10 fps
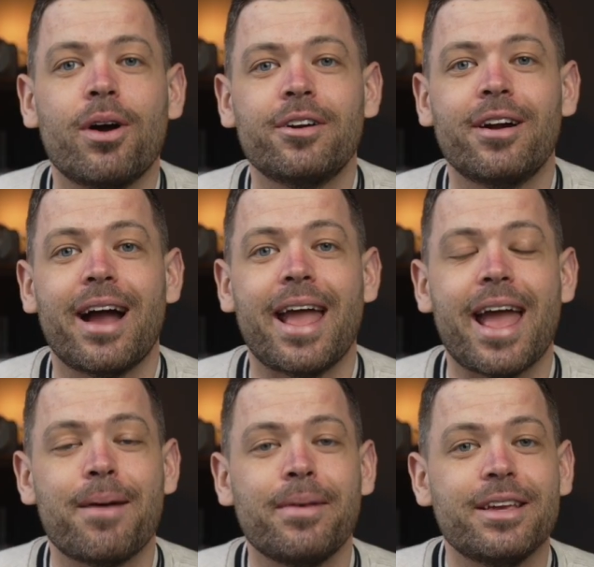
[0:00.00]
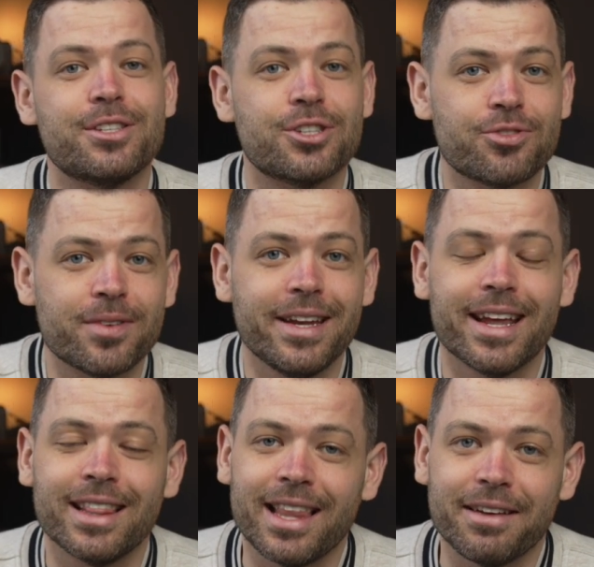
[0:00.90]
Wonder. I am a street
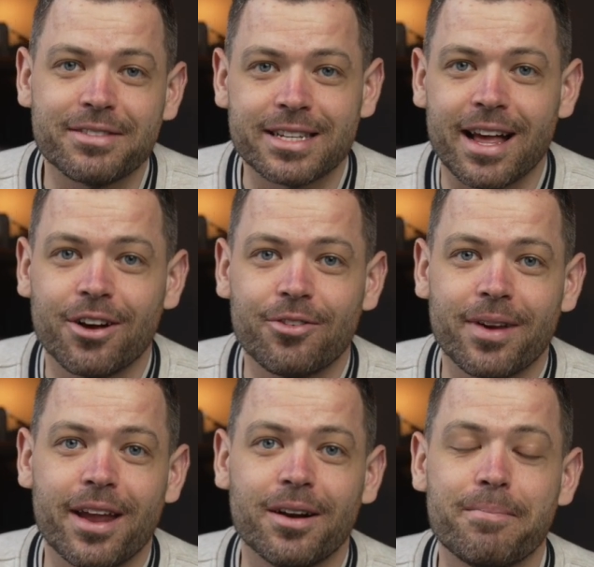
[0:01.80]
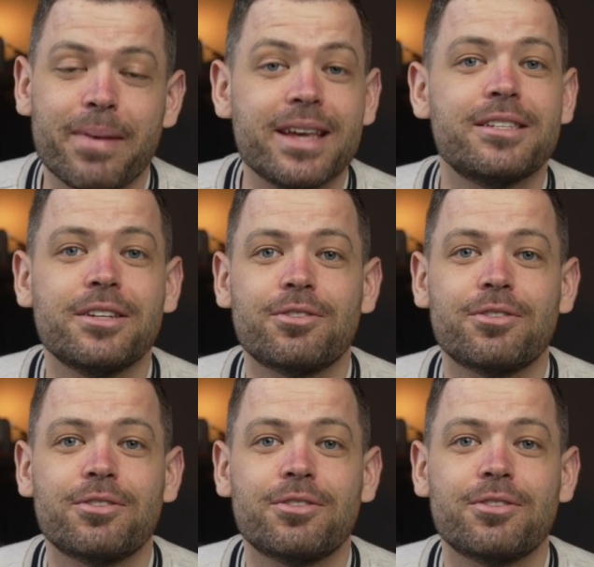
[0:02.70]
and lifestyle creator based in